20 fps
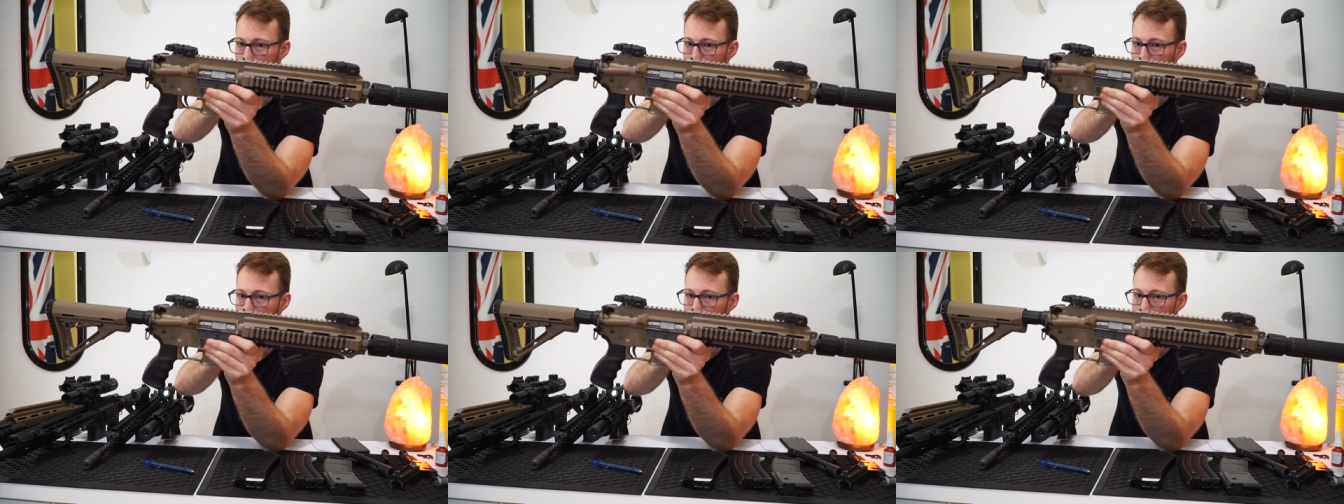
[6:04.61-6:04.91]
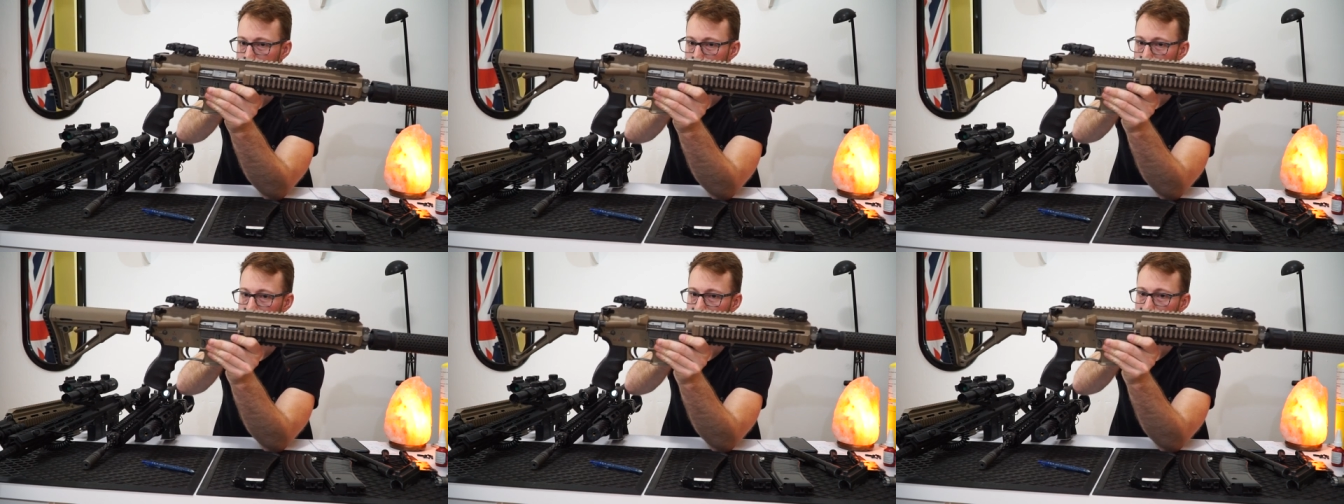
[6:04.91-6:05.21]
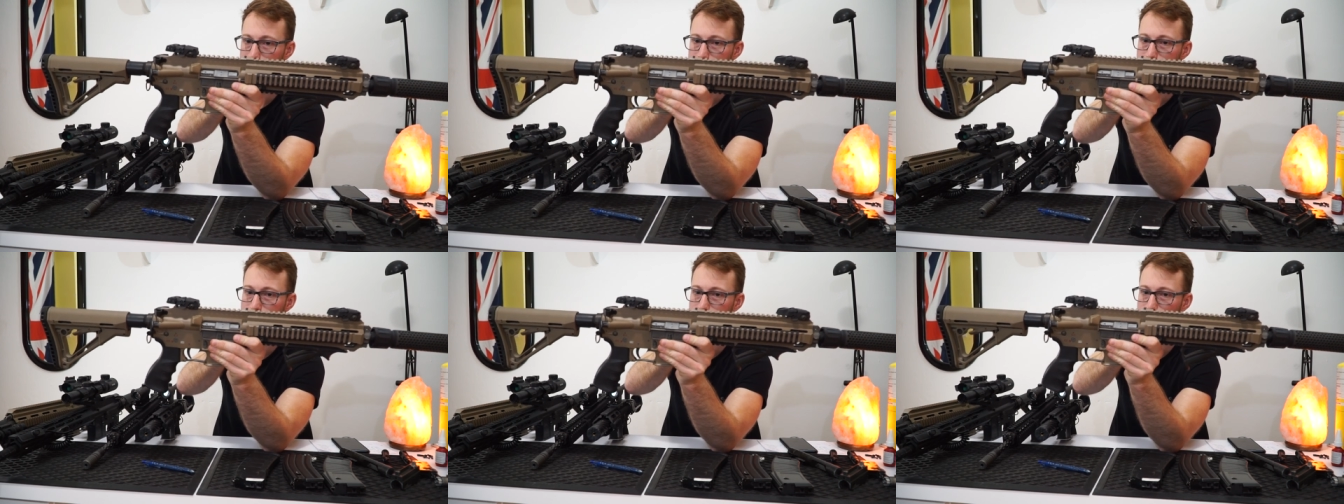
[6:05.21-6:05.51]
this
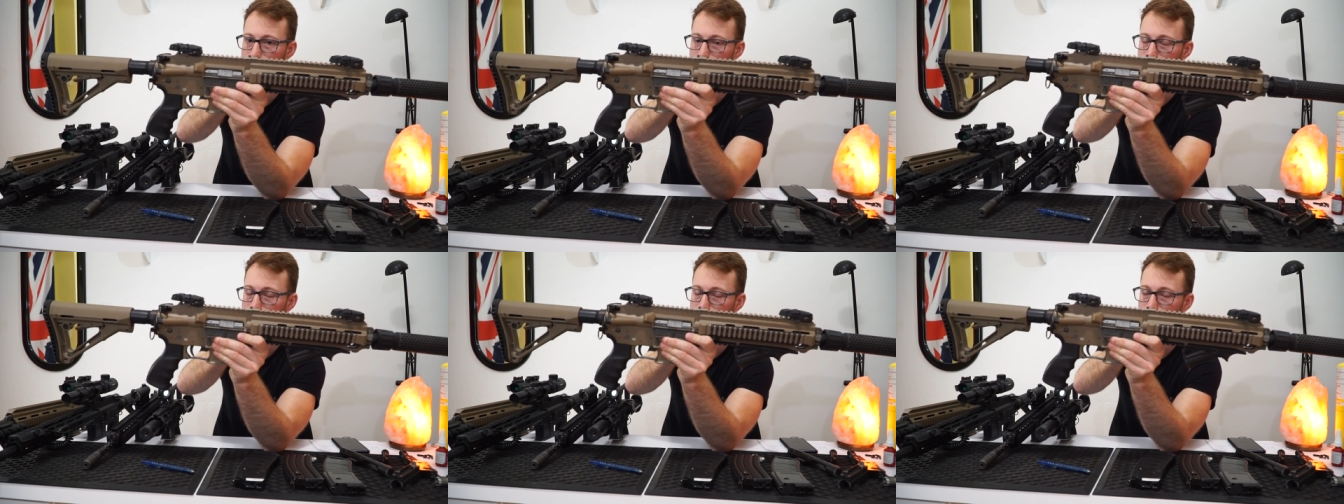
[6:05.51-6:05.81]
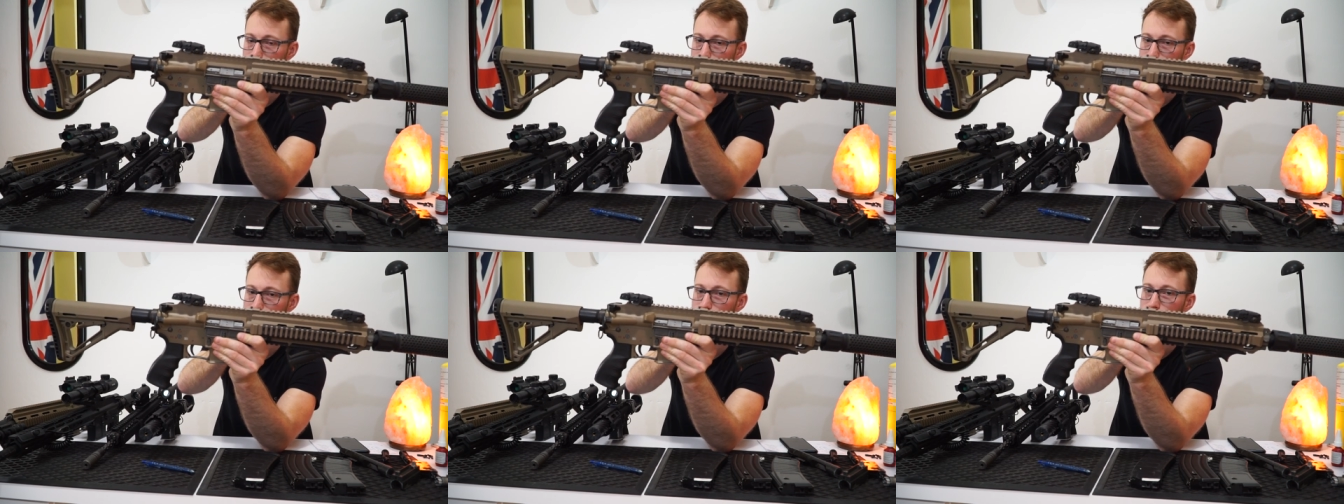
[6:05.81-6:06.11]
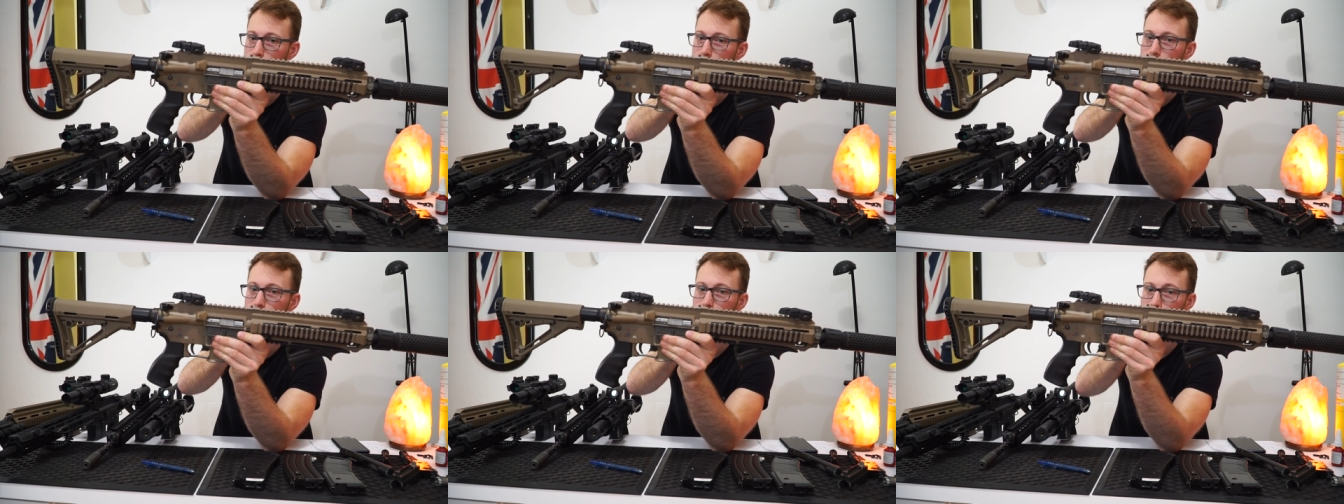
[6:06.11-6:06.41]
piece right
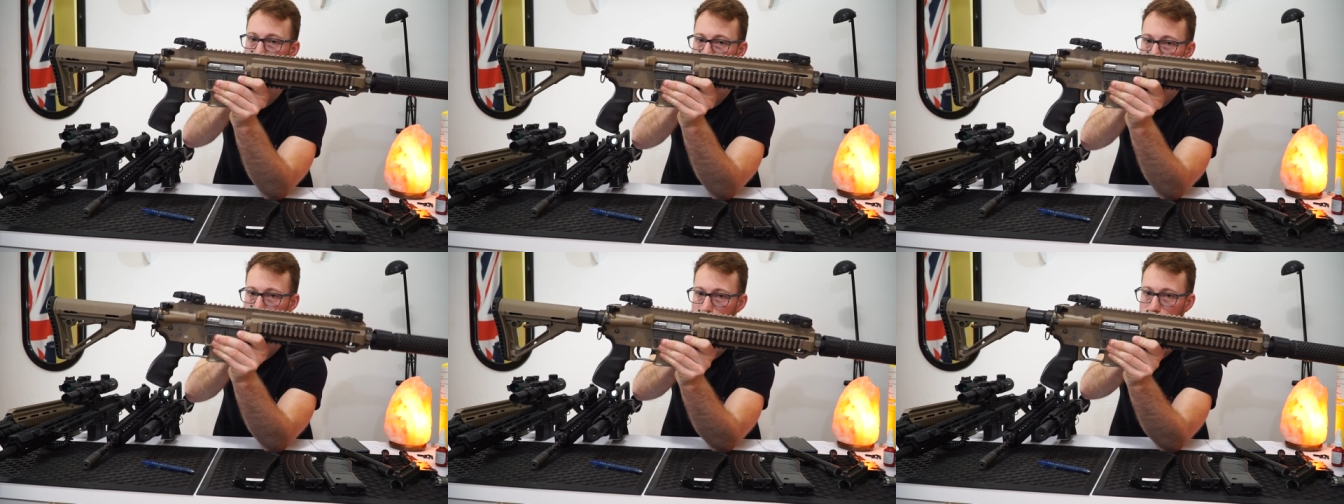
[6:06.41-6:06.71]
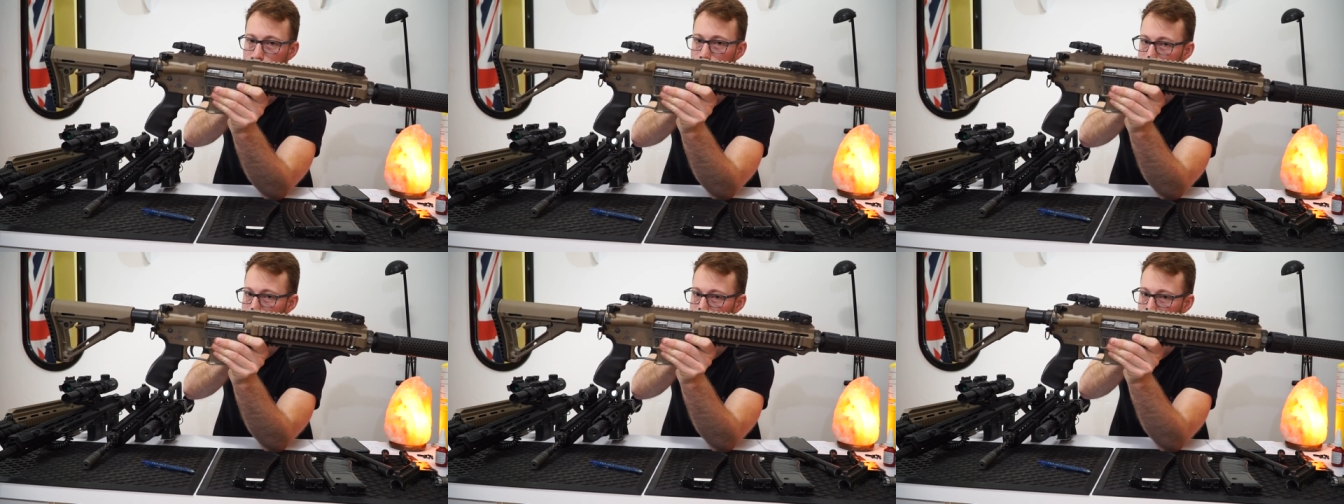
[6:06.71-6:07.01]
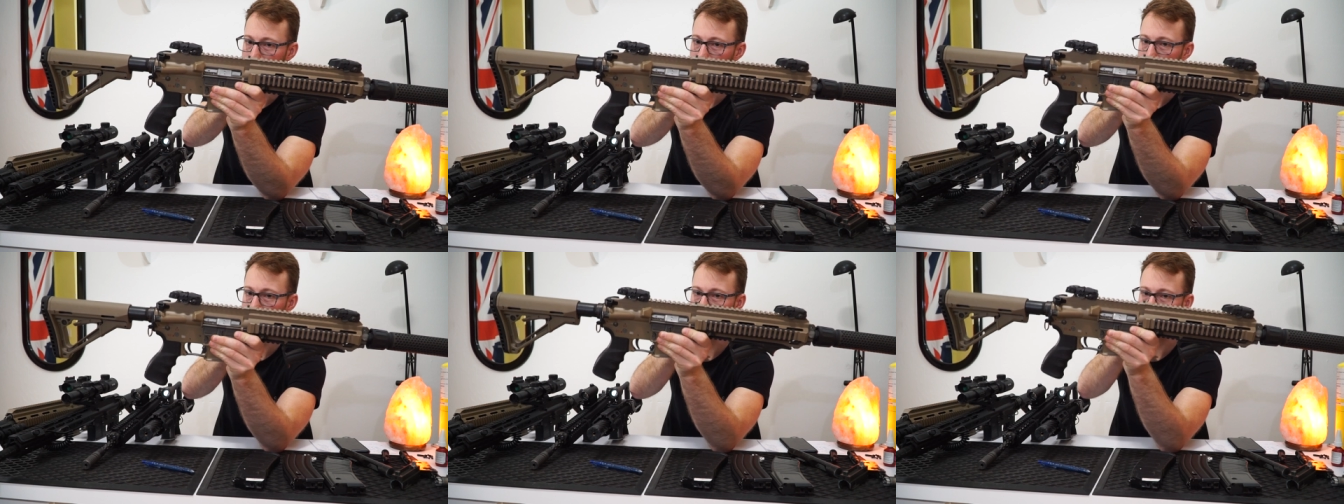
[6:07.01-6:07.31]
here. If you have the
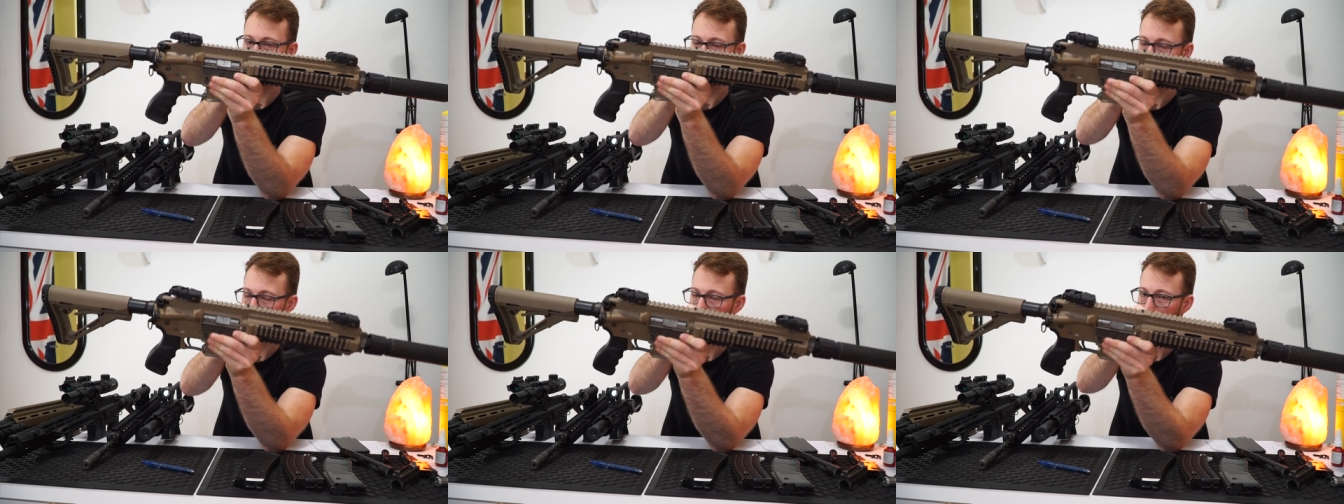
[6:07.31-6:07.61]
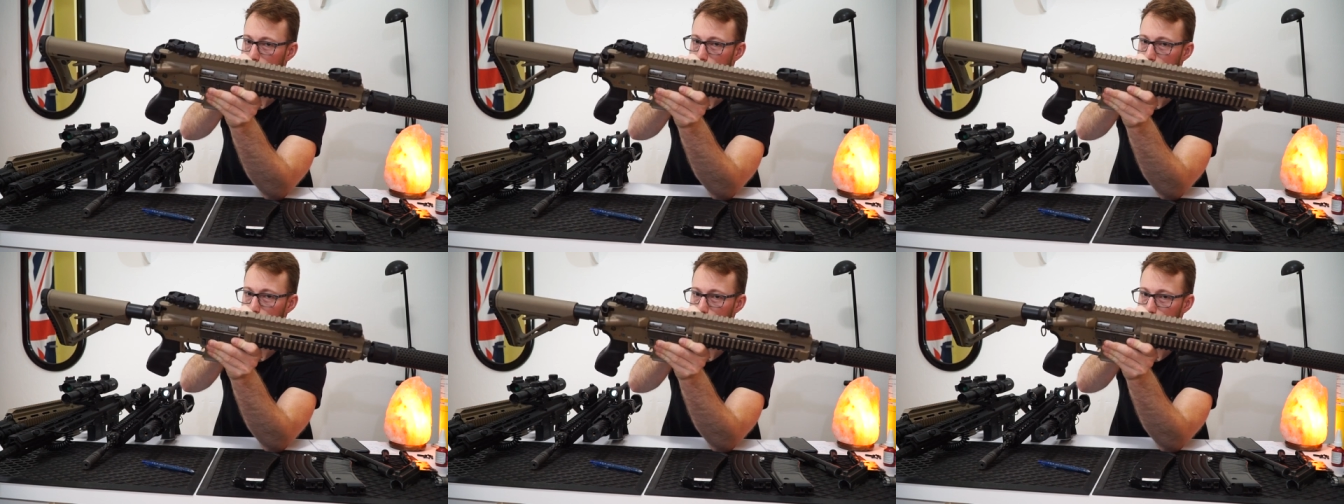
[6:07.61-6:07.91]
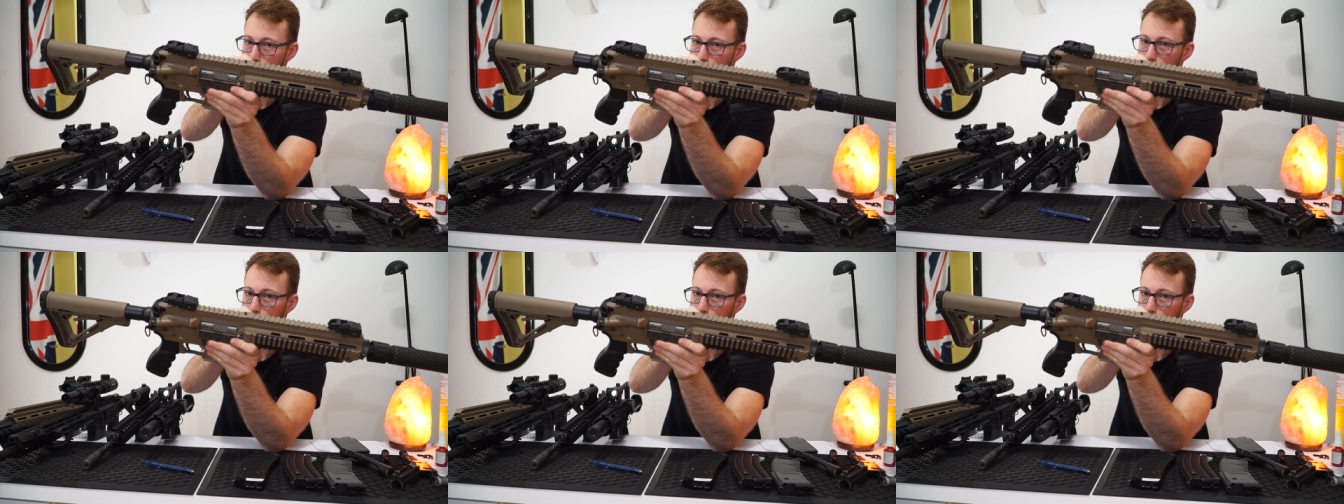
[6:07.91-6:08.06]
skills, if you have the